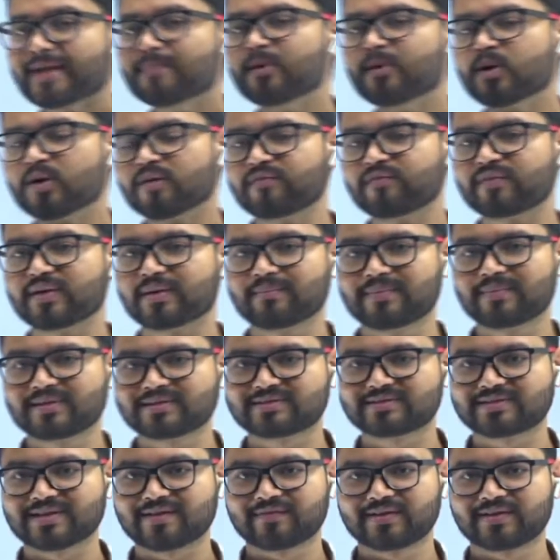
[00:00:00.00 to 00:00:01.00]
table of number
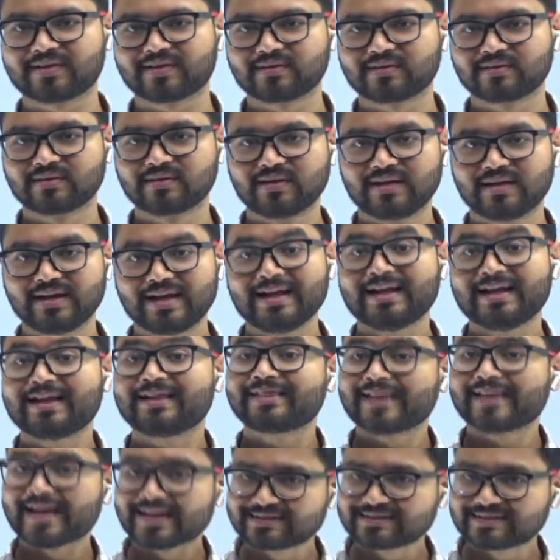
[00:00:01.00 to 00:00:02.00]
7.
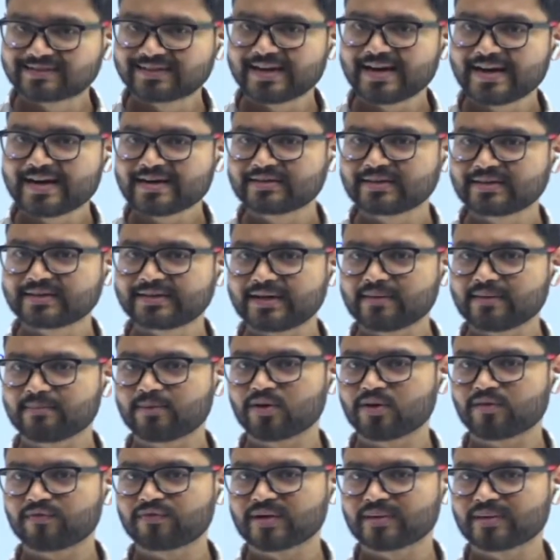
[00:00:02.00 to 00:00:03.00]
Let's read the
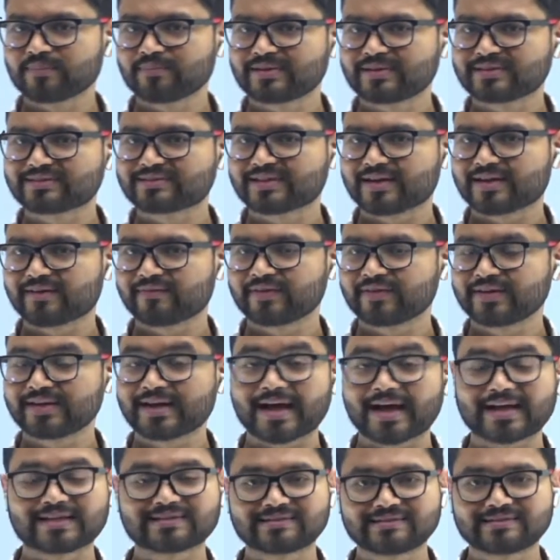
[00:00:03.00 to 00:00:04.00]
table of number 7
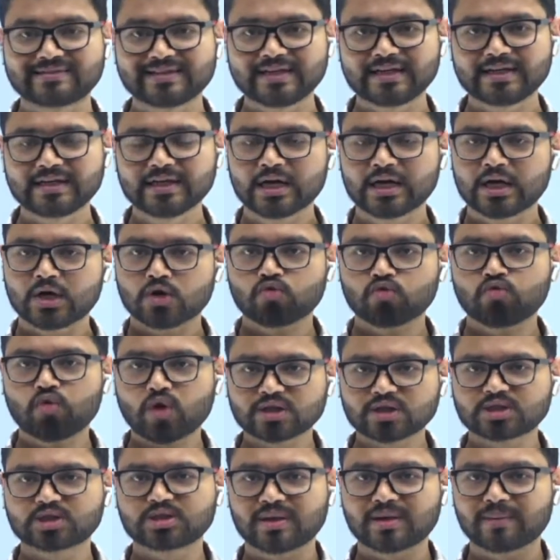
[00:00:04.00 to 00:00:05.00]
and see
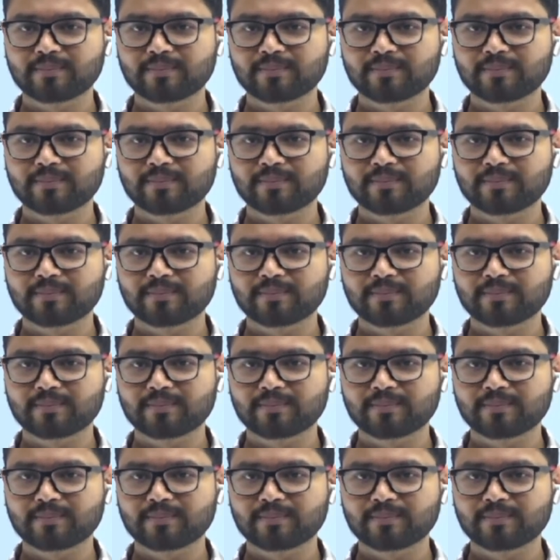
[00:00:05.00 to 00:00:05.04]
what